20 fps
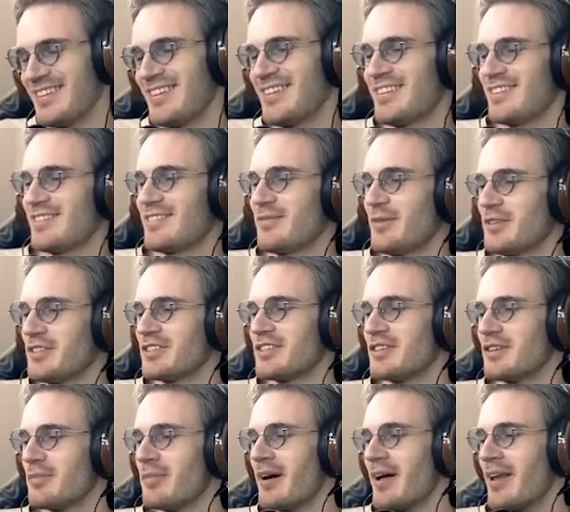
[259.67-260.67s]
this is what's
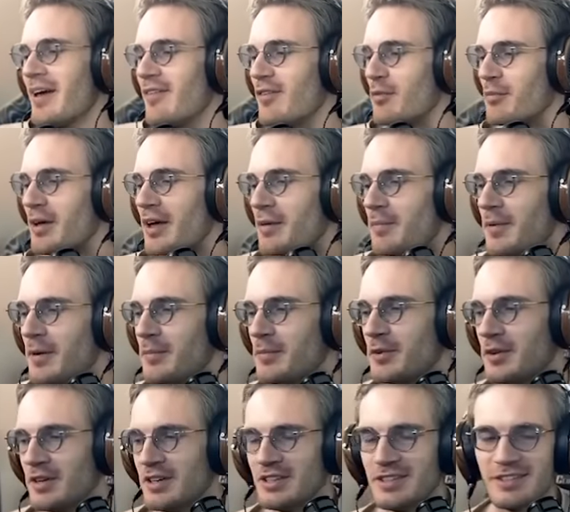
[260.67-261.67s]
good about having bad
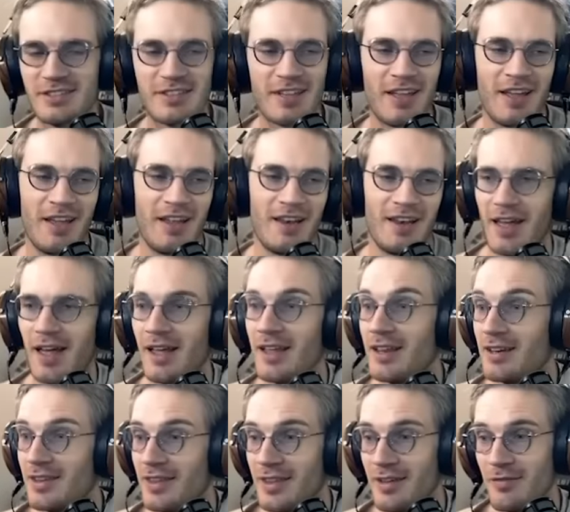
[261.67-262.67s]
memory is that I
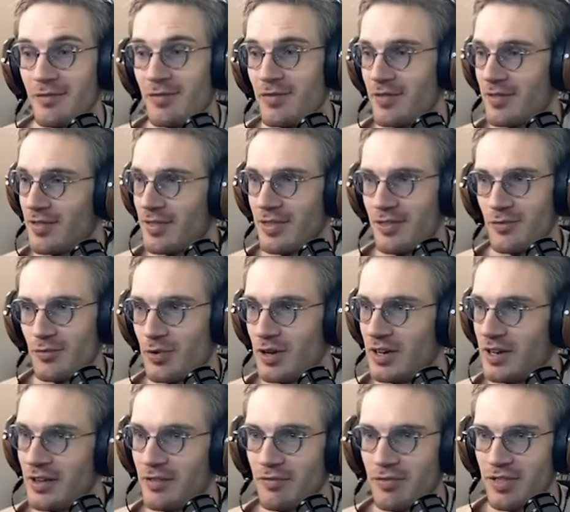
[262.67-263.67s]
can
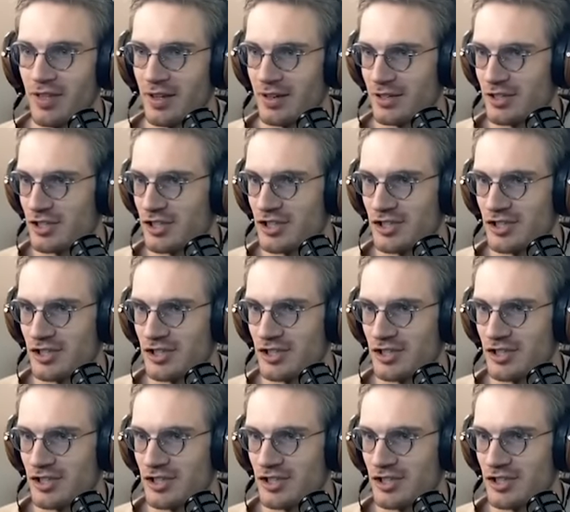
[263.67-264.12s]
relive things.